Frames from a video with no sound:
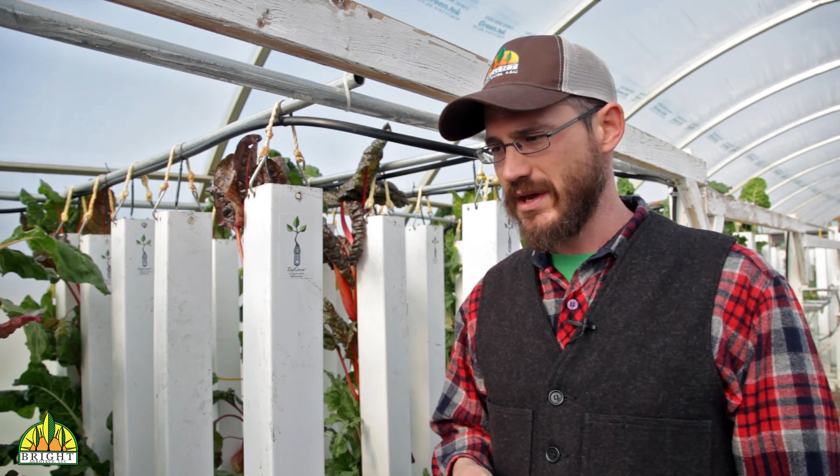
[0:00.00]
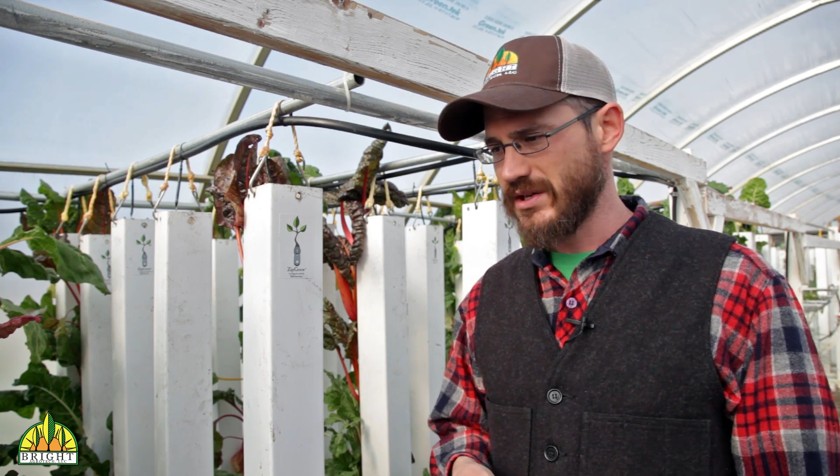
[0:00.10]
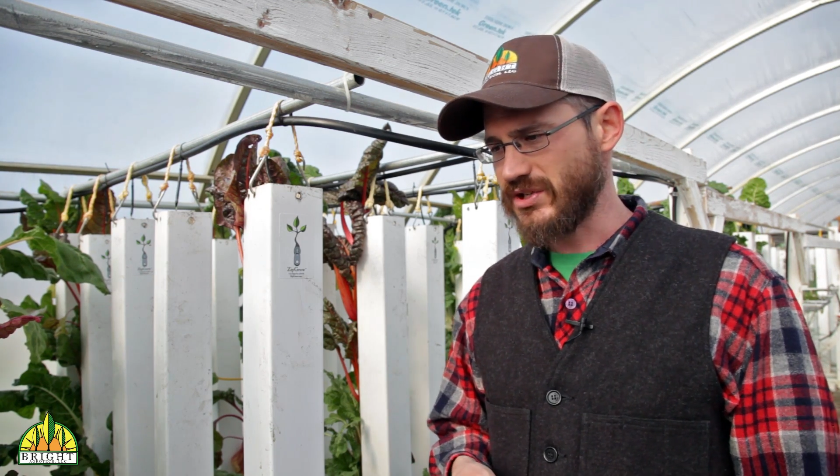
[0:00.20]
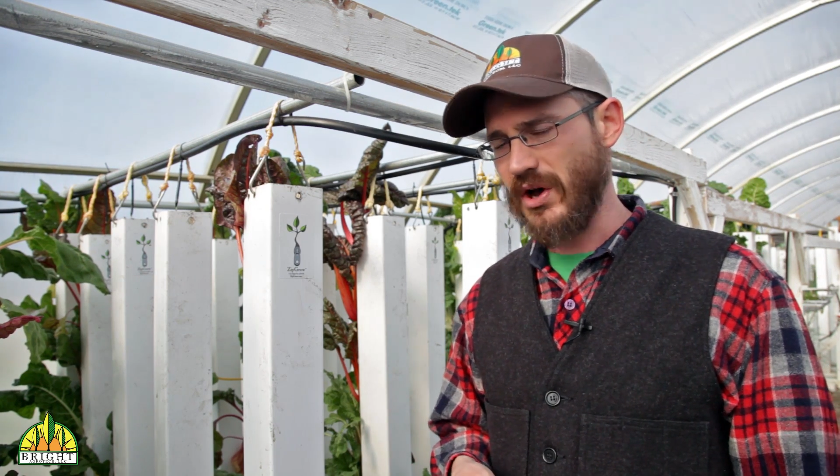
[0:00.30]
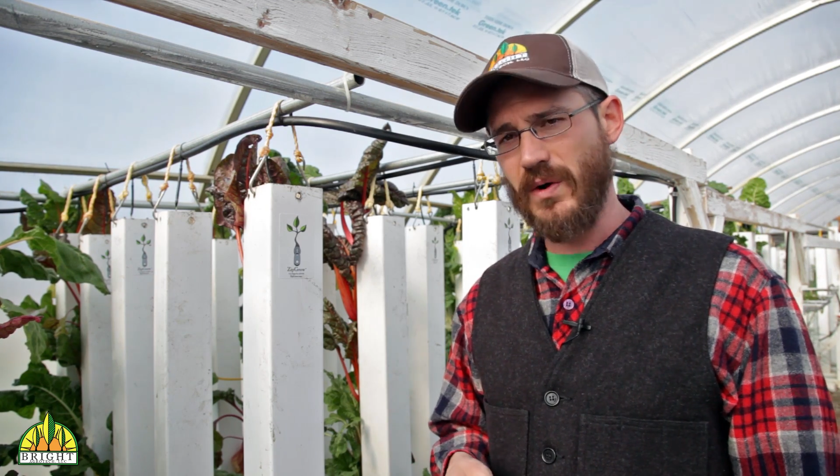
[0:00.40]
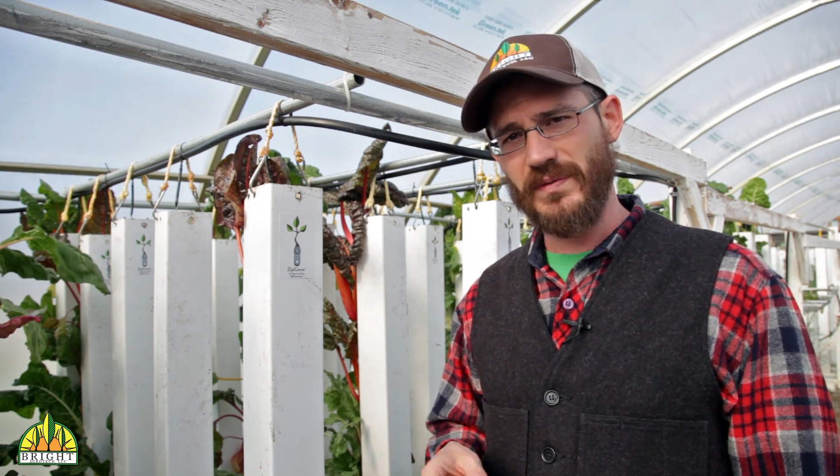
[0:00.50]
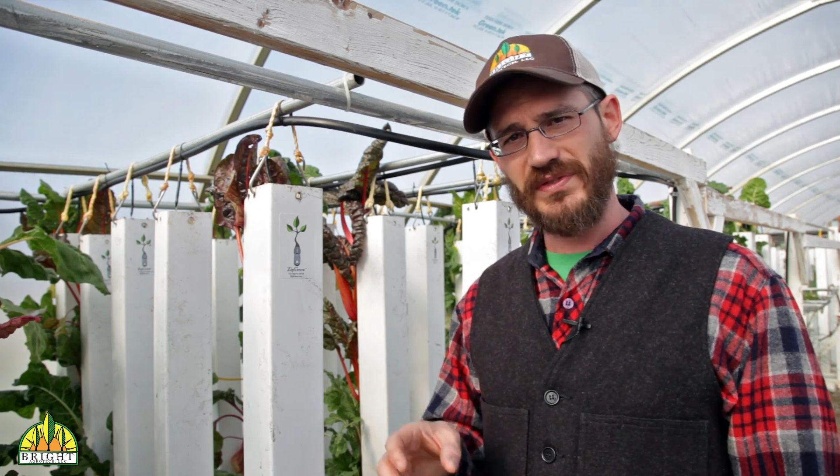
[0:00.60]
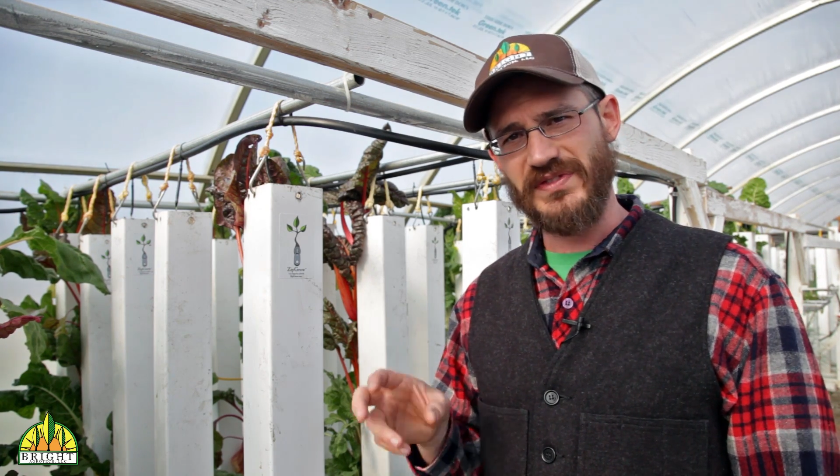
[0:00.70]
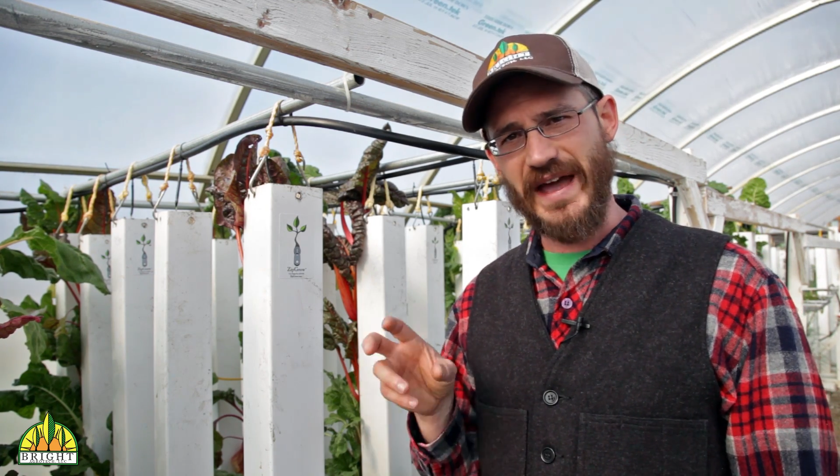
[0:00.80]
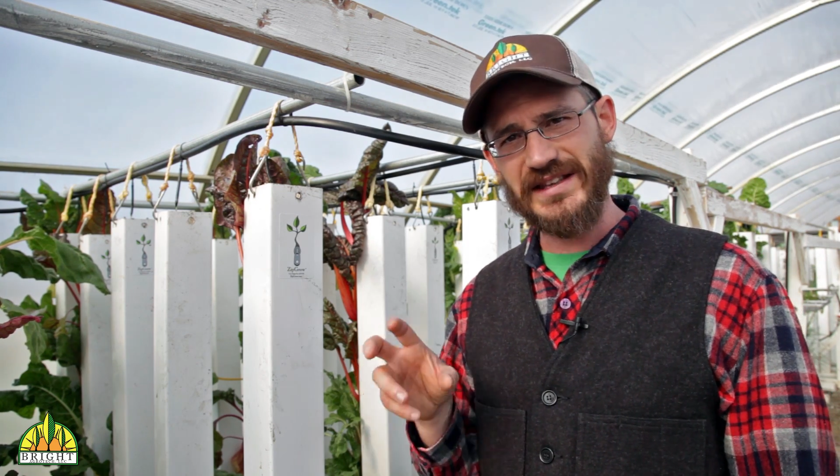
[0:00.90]
So
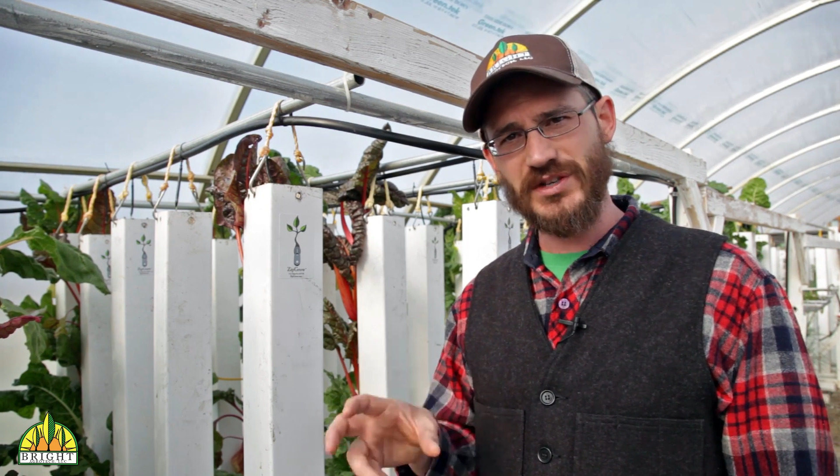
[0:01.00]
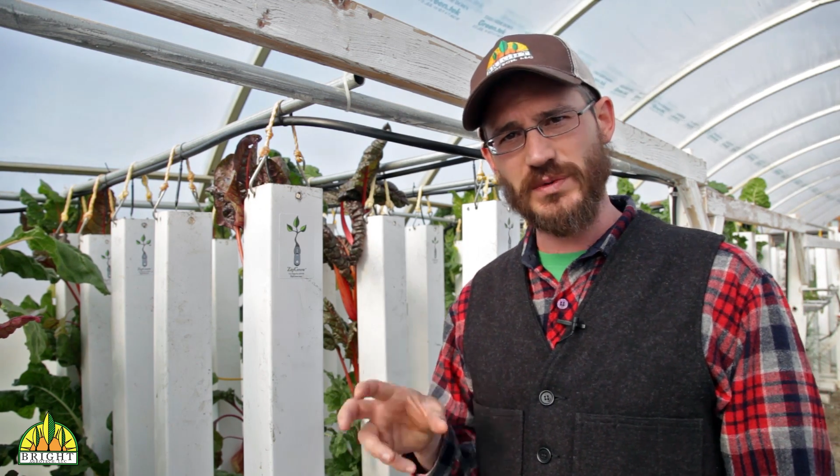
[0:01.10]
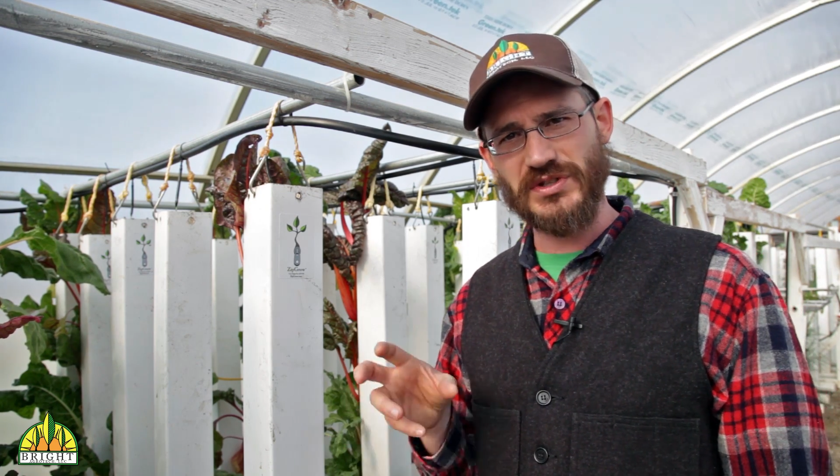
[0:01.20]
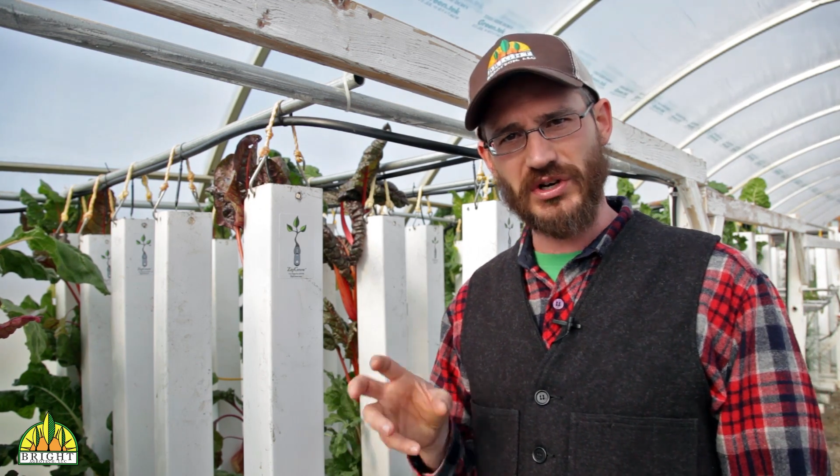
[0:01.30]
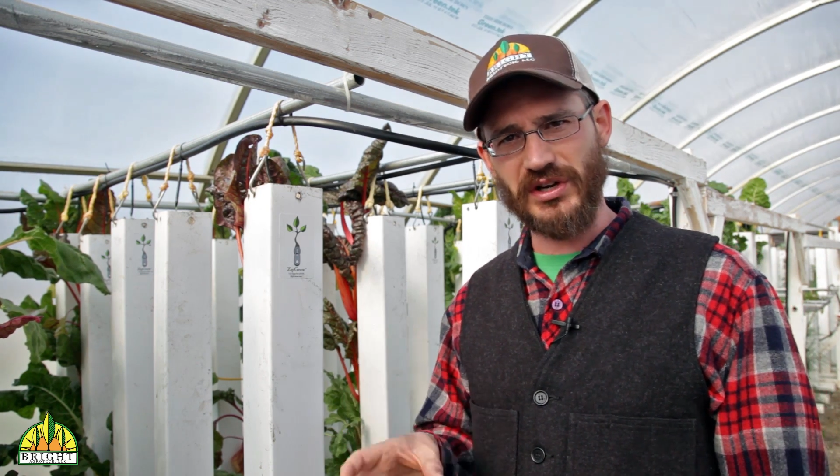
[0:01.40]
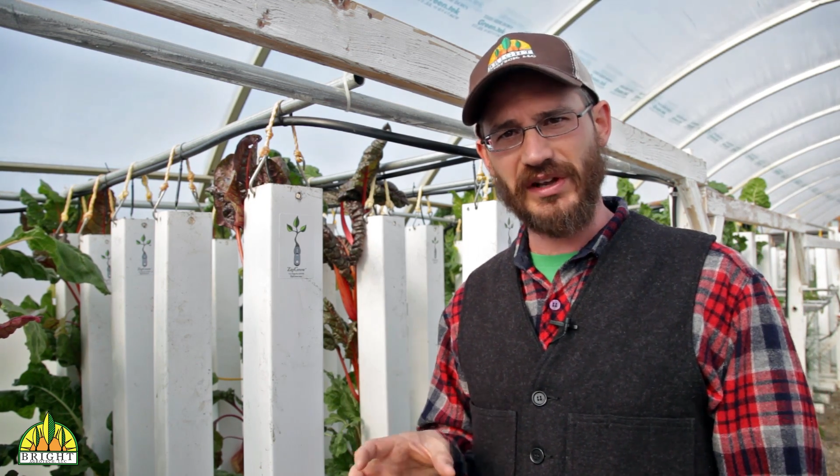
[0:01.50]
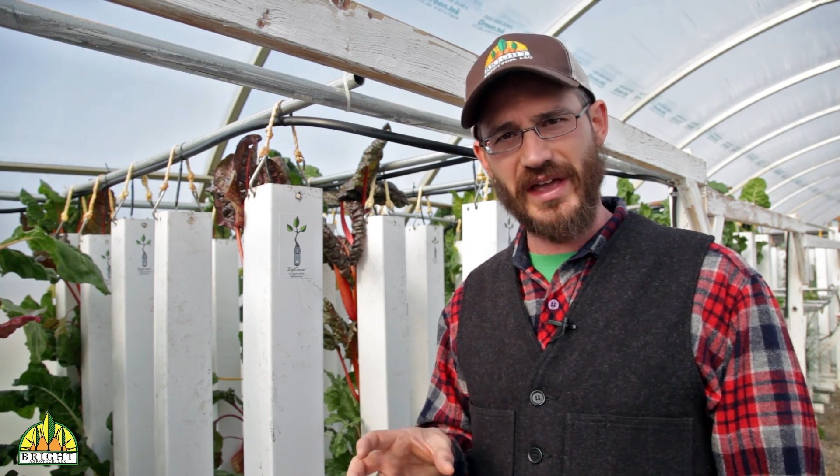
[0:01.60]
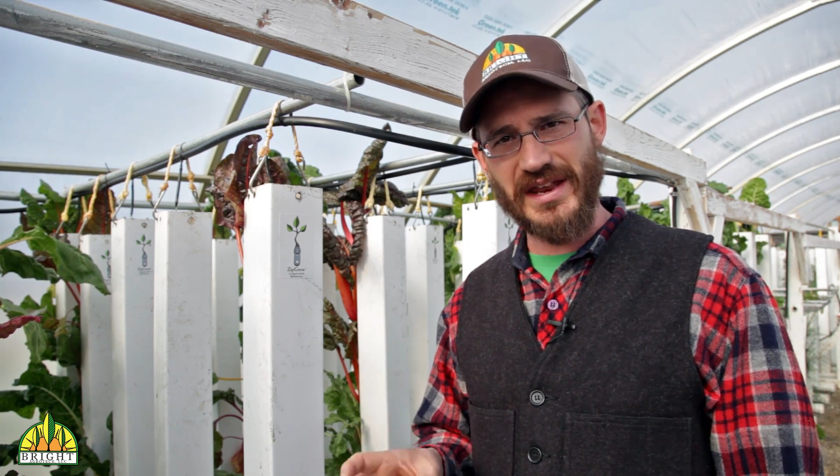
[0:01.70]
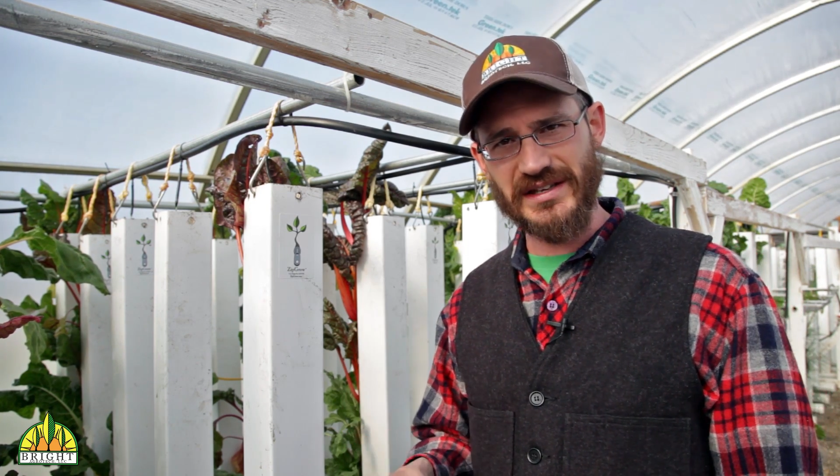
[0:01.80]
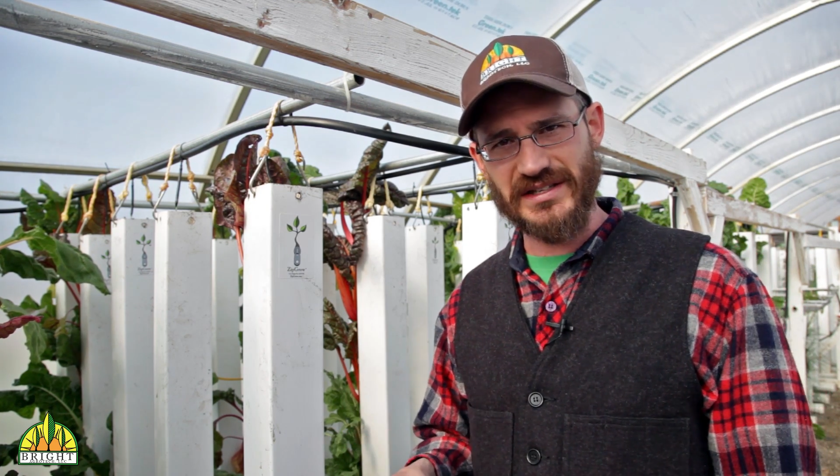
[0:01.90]
that's a
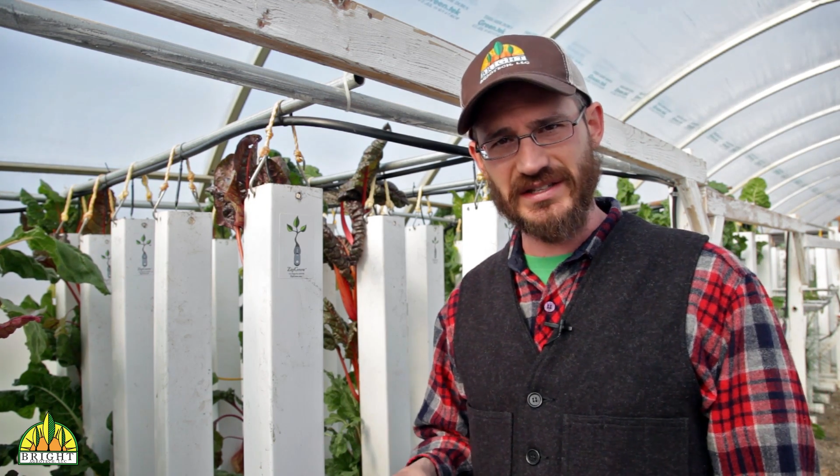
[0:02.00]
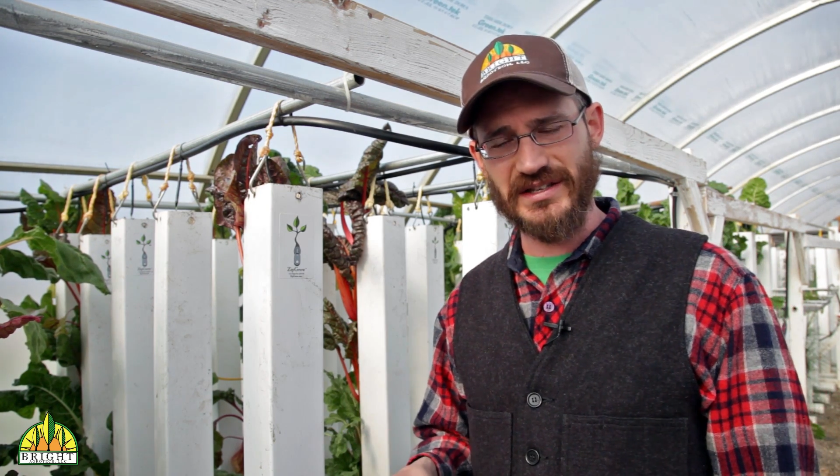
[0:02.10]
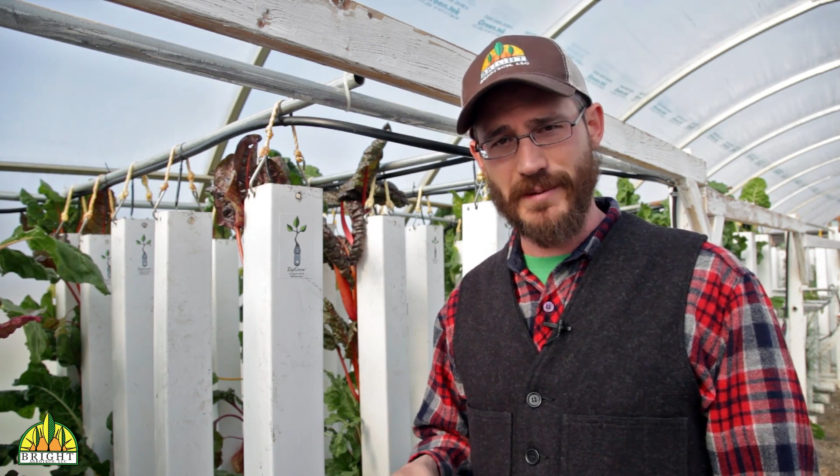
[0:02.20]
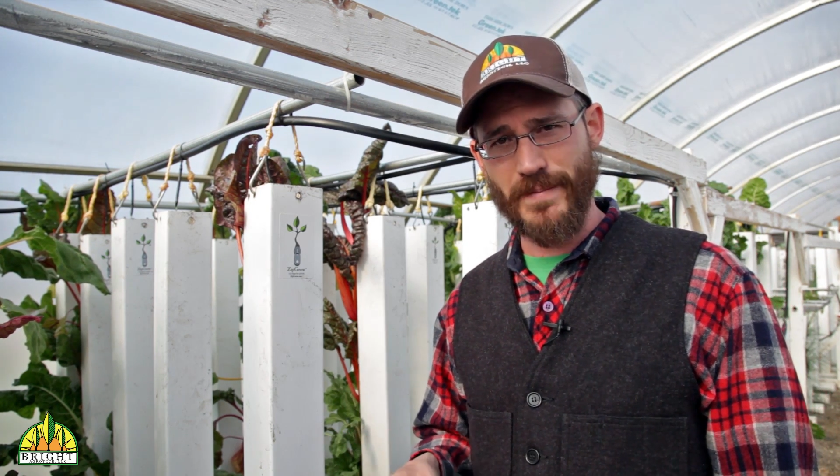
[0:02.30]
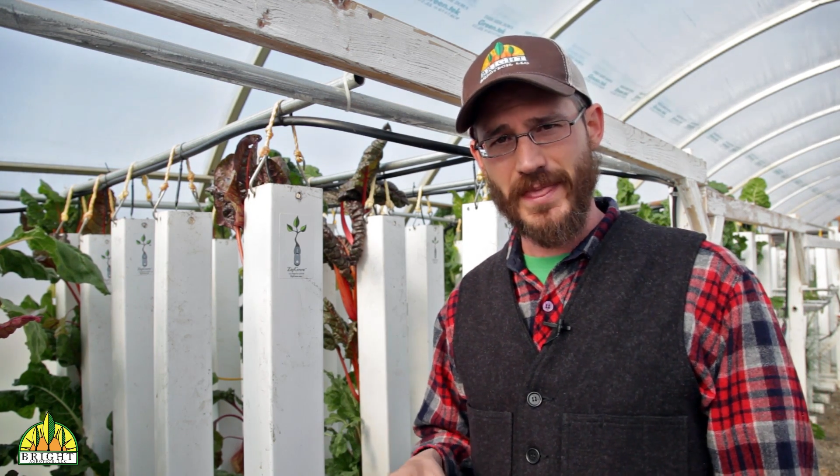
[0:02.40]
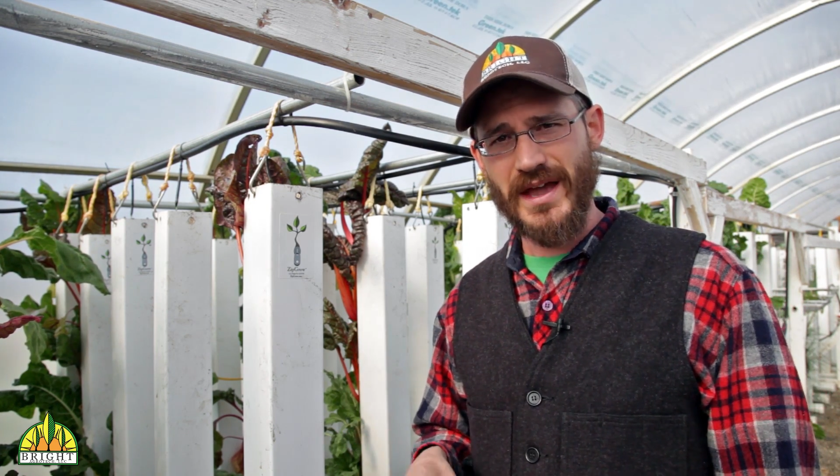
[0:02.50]
recirculating system.